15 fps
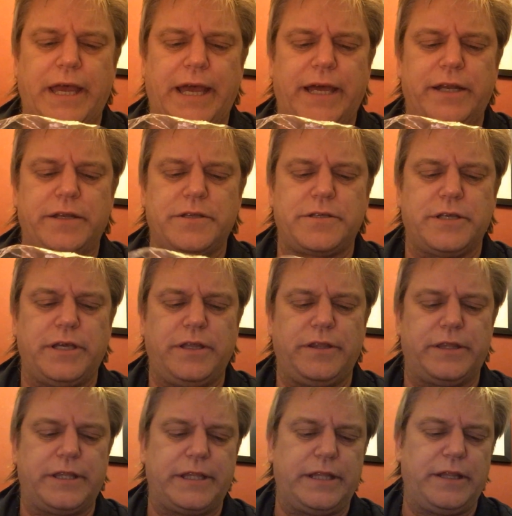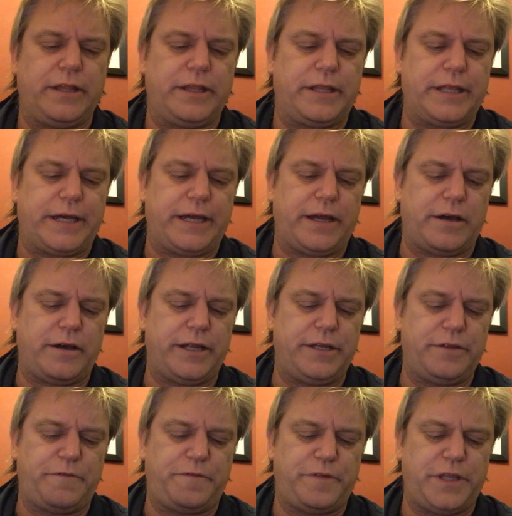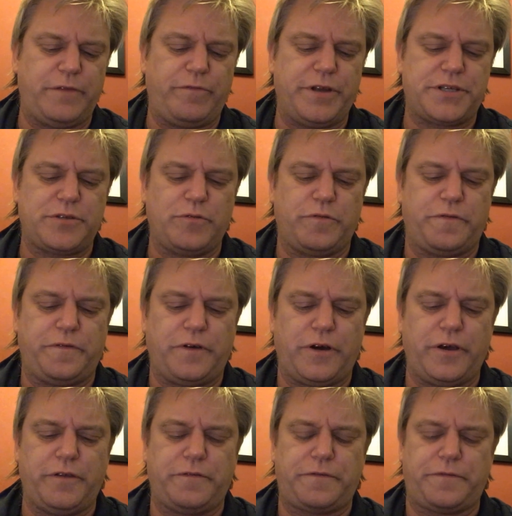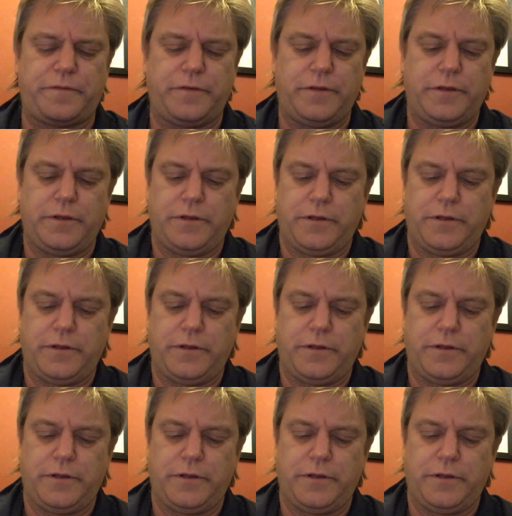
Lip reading: and they are in the original five